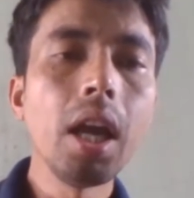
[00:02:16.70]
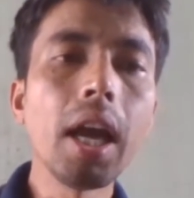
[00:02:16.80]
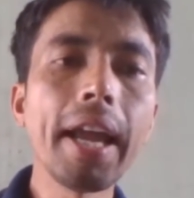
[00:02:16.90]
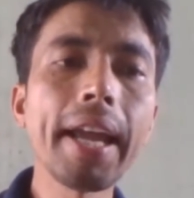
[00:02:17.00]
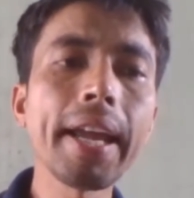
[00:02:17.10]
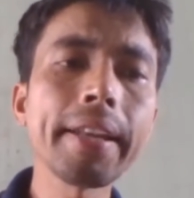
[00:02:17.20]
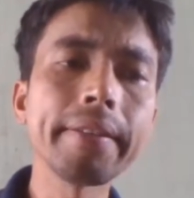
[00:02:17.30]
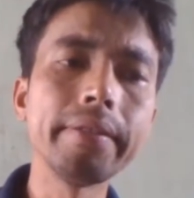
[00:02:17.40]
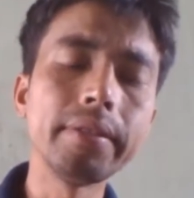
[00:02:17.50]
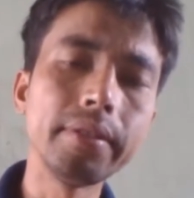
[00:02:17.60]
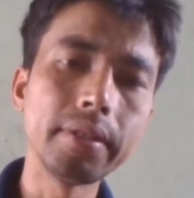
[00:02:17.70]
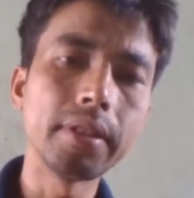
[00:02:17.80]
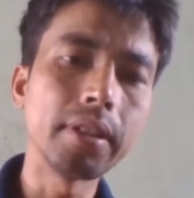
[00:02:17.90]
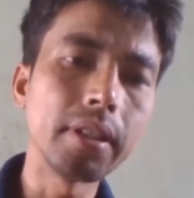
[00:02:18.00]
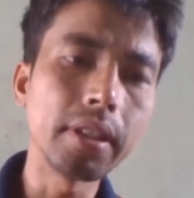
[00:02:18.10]
and
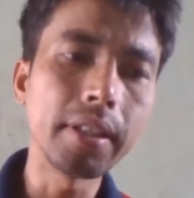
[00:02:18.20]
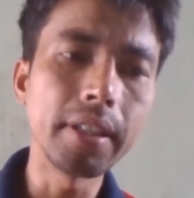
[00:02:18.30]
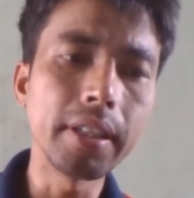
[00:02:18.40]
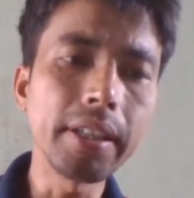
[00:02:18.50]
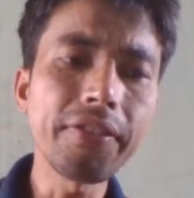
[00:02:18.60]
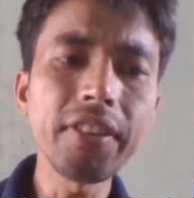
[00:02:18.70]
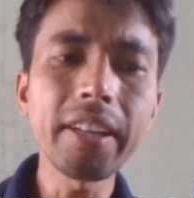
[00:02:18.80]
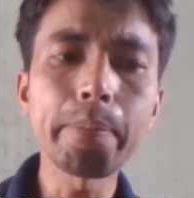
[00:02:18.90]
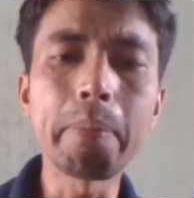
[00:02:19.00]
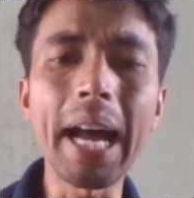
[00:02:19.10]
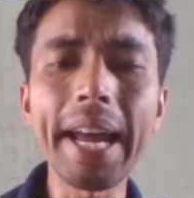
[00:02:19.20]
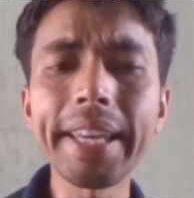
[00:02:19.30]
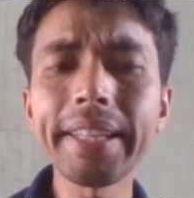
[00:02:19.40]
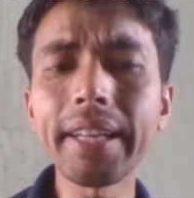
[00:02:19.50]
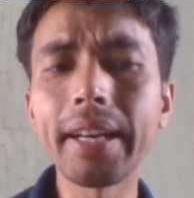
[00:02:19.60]
if you are
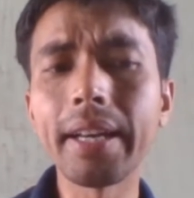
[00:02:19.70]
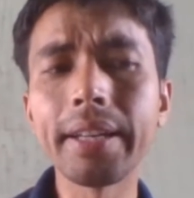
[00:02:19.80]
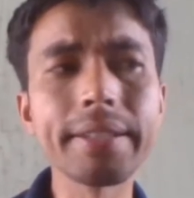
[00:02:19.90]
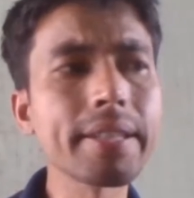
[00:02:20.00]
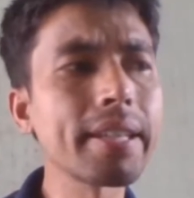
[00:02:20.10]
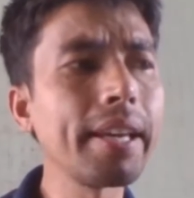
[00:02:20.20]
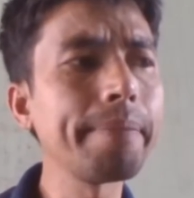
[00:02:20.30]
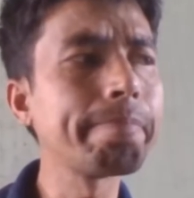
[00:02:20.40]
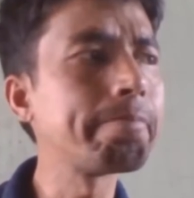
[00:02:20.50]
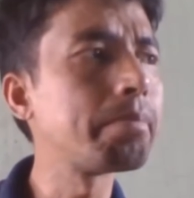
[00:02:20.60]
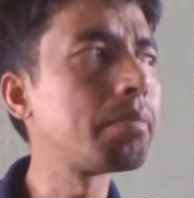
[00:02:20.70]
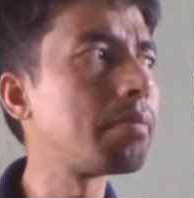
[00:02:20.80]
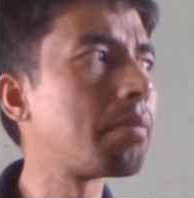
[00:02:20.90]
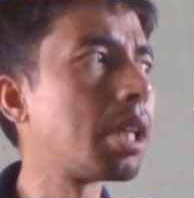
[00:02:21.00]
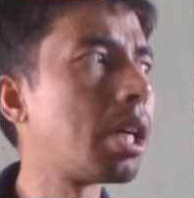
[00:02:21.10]
buying say
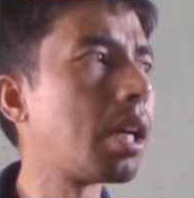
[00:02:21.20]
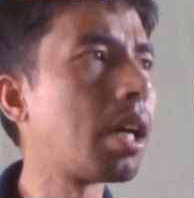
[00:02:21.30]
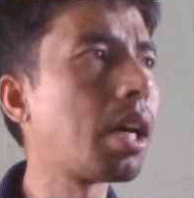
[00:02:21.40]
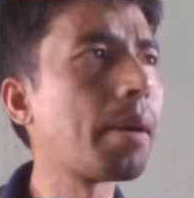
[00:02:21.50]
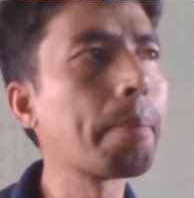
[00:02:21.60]
uh,